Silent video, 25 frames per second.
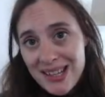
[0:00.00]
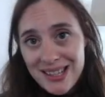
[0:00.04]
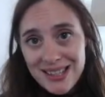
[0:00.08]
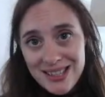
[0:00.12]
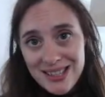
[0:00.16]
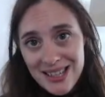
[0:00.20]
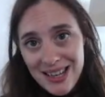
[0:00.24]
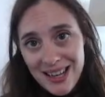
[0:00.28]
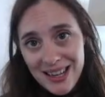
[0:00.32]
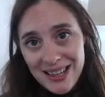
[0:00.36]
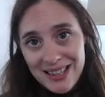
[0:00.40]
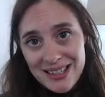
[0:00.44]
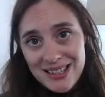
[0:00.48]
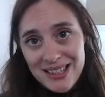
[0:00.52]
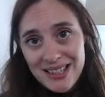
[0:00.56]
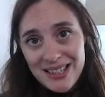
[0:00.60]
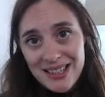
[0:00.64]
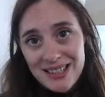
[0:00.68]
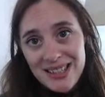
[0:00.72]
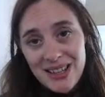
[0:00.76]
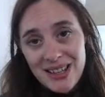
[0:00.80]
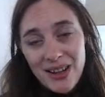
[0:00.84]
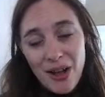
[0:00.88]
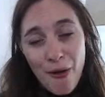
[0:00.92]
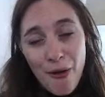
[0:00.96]

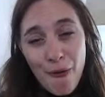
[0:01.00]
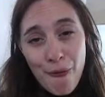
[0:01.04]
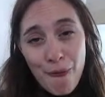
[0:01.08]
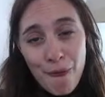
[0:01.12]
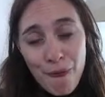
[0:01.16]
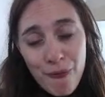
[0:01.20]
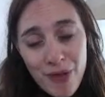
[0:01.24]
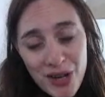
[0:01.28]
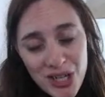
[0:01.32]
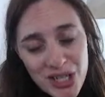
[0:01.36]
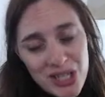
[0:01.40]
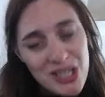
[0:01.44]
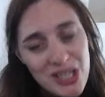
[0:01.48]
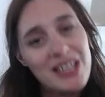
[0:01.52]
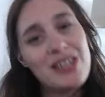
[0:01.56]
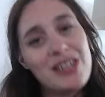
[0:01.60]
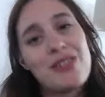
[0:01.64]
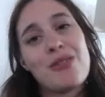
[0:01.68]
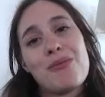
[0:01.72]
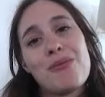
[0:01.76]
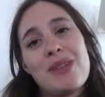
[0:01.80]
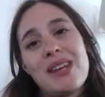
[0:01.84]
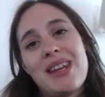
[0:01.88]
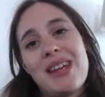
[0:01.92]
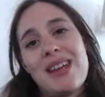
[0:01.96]
selected, officially
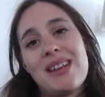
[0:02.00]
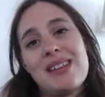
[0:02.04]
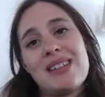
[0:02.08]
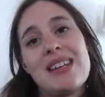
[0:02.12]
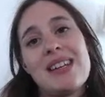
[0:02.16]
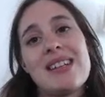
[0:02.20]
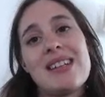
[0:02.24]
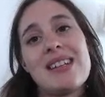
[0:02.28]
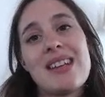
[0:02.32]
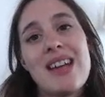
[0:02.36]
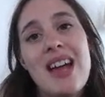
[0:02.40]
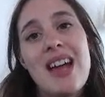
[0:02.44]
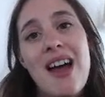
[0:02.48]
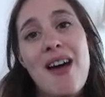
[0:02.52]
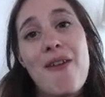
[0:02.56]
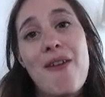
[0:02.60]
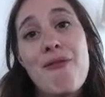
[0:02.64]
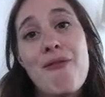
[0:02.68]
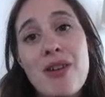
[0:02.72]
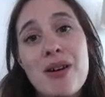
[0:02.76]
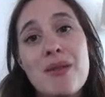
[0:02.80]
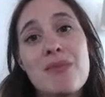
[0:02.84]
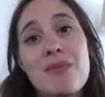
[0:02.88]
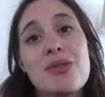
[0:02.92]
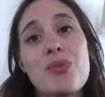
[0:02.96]
nominated
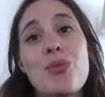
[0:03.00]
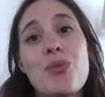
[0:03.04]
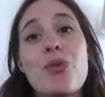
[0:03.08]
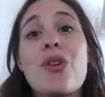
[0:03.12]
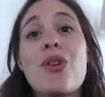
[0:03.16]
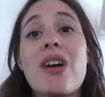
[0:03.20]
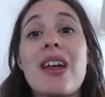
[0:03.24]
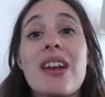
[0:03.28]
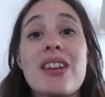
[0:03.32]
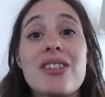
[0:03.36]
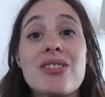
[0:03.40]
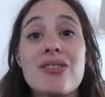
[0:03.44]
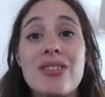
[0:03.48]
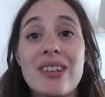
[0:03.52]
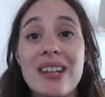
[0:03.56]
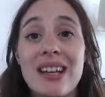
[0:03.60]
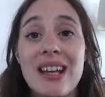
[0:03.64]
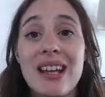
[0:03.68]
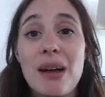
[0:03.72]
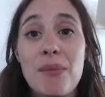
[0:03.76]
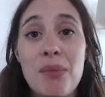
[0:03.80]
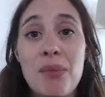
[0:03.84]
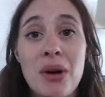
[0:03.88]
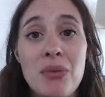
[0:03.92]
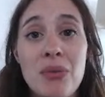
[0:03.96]
films will get a
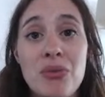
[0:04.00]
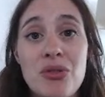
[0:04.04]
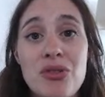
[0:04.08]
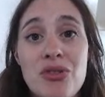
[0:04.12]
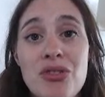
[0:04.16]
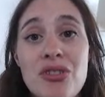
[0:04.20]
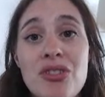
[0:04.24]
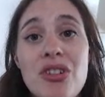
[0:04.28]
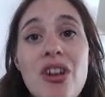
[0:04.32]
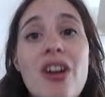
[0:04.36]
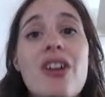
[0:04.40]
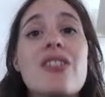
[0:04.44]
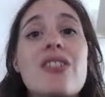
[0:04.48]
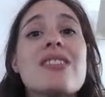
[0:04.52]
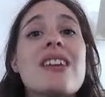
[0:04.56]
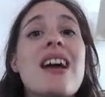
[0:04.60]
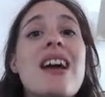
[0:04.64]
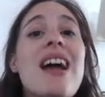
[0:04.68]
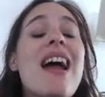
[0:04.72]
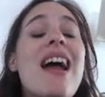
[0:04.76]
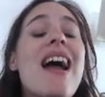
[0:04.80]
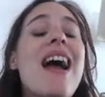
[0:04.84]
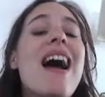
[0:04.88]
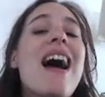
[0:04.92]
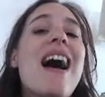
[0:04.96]
screening at Pinewood Studios,
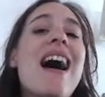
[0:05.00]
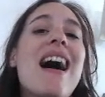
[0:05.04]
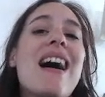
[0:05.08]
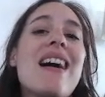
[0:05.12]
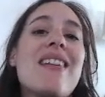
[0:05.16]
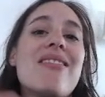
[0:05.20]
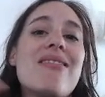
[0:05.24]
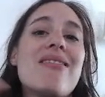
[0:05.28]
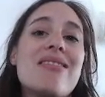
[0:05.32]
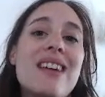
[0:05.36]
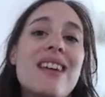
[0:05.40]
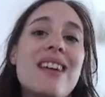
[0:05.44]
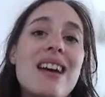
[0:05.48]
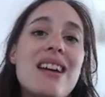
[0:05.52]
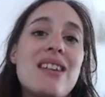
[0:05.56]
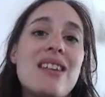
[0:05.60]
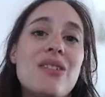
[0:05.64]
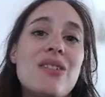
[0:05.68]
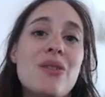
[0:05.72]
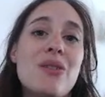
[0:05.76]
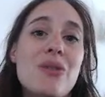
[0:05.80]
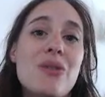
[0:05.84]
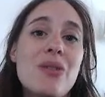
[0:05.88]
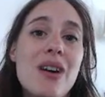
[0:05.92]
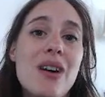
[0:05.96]
and then
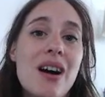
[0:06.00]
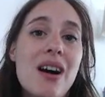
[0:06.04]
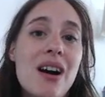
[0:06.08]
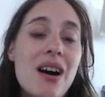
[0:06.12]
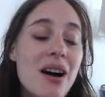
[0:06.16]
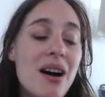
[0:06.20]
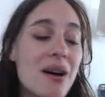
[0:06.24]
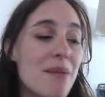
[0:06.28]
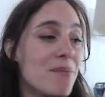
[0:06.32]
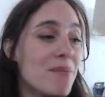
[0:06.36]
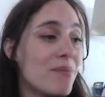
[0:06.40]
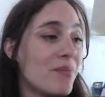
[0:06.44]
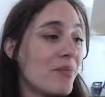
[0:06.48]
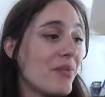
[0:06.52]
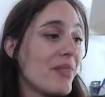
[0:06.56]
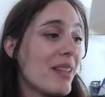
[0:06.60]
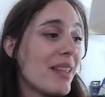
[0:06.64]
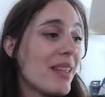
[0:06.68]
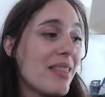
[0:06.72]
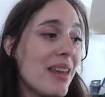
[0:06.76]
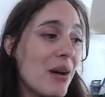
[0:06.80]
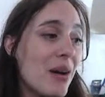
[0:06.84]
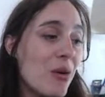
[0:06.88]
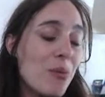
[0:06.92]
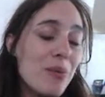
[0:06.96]

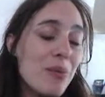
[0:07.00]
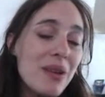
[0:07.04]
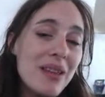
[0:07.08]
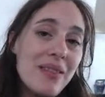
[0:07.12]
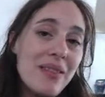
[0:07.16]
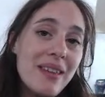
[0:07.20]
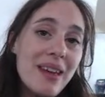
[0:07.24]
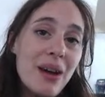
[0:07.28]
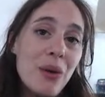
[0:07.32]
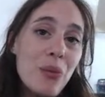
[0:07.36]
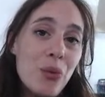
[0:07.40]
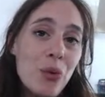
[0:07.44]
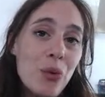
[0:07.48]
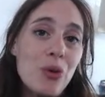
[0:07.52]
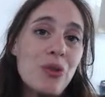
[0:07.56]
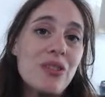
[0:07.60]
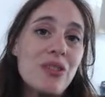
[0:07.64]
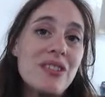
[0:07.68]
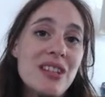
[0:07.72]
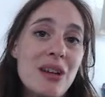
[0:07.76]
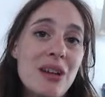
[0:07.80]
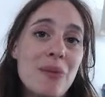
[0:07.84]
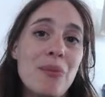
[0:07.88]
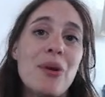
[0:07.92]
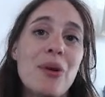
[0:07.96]
there will be the awards
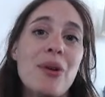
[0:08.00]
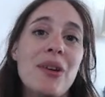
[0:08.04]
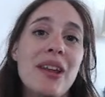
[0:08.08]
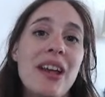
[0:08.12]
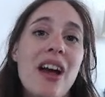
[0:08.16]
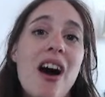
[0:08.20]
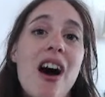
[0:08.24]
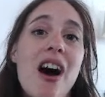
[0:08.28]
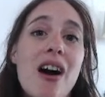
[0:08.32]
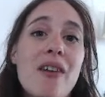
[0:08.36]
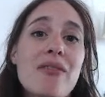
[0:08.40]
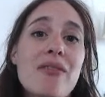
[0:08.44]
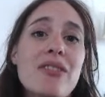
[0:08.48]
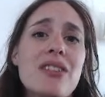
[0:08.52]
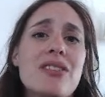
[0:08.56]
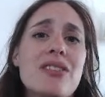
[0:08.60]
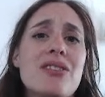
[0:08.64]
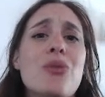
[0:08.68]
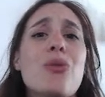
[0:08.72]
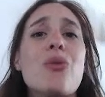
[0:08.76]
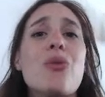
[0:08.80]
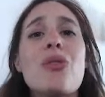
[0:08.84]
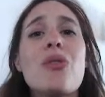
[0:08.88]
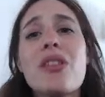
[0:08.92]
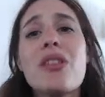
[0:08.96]
ceremony after. So
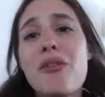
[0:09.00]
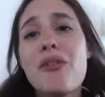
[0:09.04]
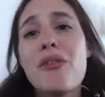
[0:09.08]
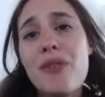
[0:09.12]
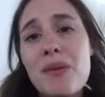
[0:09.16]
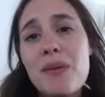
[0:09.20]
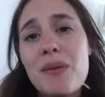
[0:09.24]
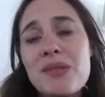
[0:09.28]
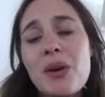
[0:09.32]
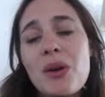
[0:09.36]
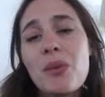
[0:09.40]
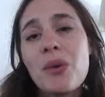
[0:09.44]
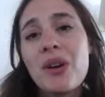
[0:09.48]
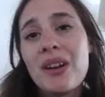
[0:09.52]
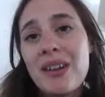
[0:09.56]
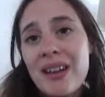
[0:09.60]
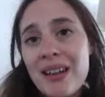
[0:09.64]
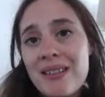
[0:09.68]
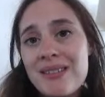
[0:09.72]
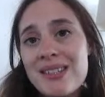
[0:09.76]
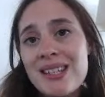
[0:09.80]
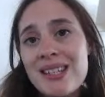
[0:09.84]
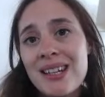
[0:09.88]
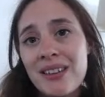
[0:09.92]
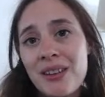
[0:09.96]
all of the films that we're
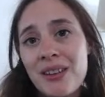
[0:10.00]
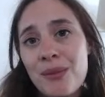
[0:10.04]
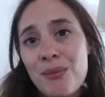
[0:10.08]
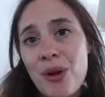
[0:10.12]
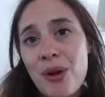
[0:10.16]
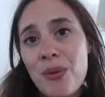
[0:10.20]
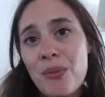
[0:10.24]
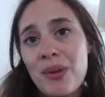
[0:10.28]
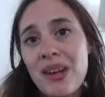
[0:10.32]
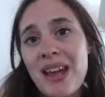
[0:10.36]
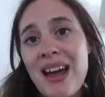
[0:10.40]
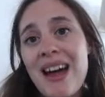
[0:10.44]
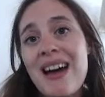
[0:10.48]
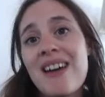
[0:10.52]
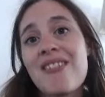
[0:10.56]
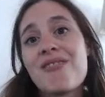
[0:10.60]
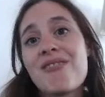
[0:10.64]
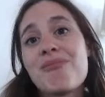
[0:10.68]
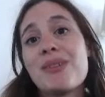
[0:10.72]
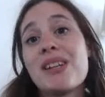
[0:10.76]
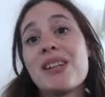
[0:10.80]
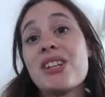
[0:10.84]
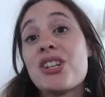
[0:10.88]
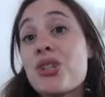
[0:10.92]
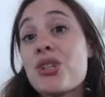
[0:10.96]
announcing at the moment have
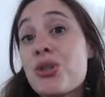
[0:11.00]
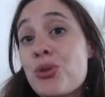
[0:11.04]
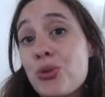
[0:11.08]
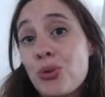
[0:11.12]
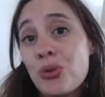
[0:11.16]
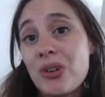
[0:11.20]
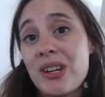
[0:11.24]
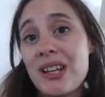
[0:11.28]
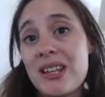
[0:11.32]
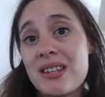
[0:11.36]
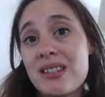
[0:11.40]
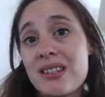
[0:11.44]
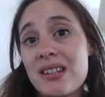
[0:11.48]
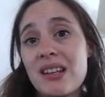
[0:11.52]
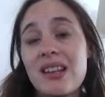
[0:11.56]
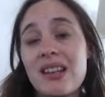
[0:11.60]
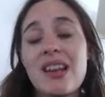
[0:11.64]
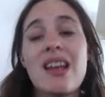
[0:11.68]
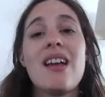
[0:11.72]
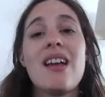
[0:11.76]
been shortlisted.